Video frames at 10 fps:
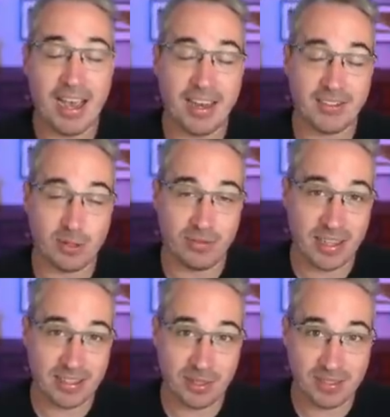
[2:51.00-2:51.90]
And so if
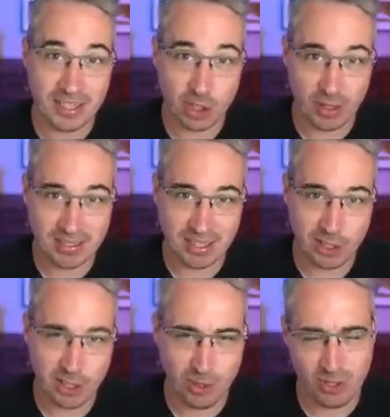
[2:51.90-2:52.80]
that sounds interesting
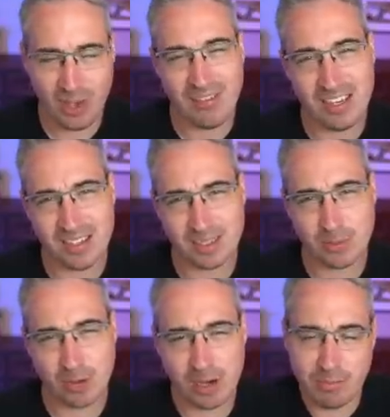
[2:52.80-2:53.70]
to you and you haven't yet
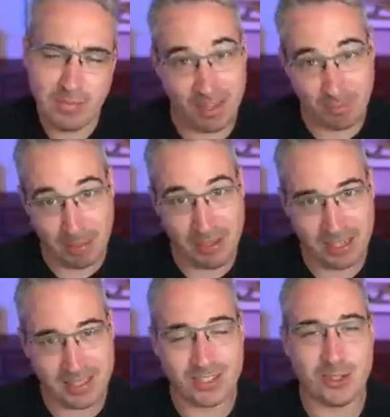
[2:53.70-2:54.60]
subscribed, then maybe
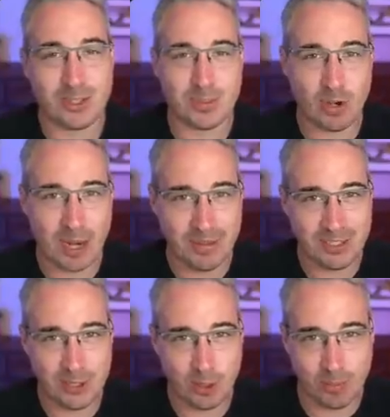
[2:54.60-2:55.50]
consider
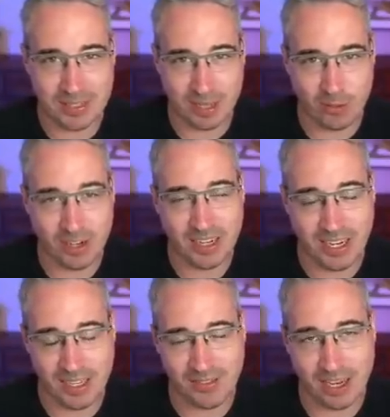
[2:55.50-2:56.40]
subscribing so you don't miss out on
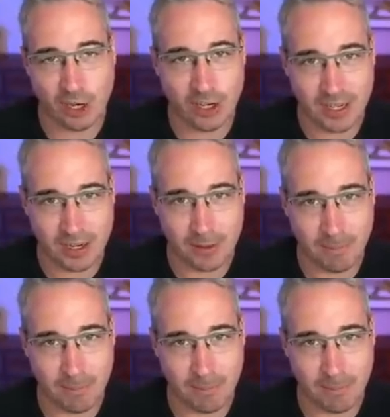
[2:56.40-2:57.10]
any of that content.